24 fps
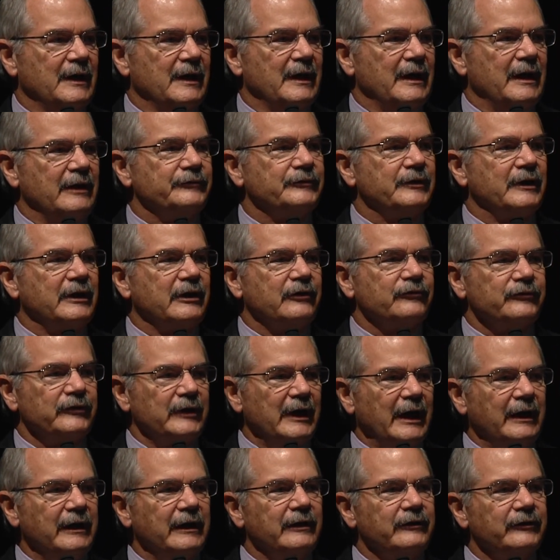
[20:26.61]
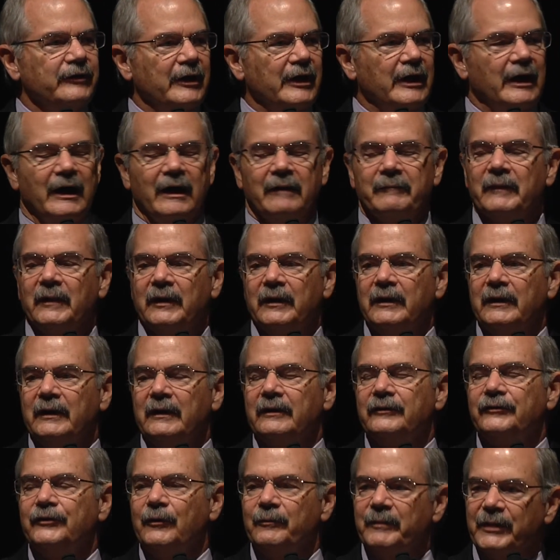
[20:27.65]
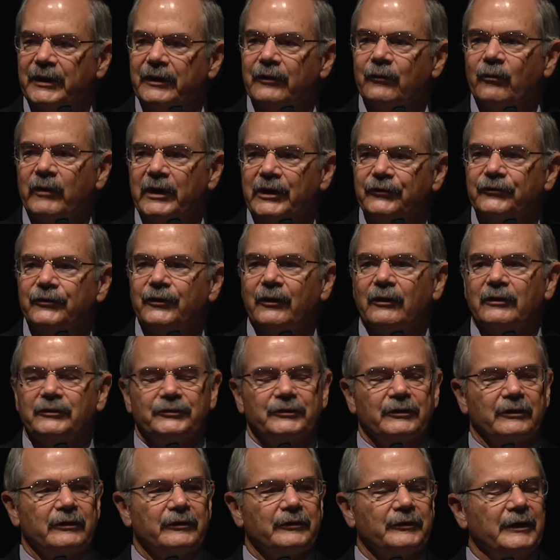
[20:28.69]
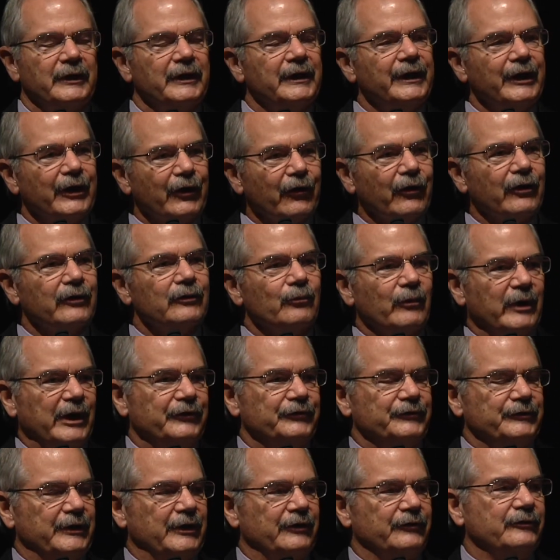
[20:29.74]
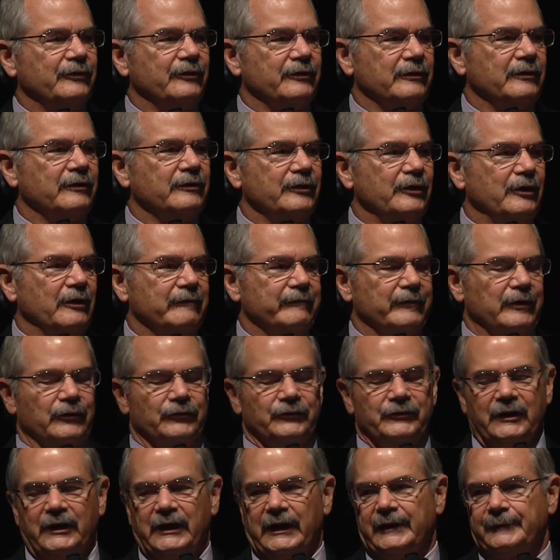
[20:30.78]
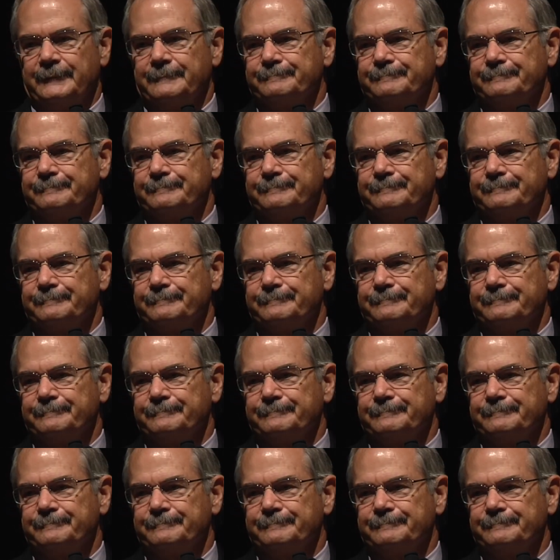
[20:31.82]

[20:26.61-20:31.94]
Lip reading: It's an exciting time to be a researcher here at West Chester University.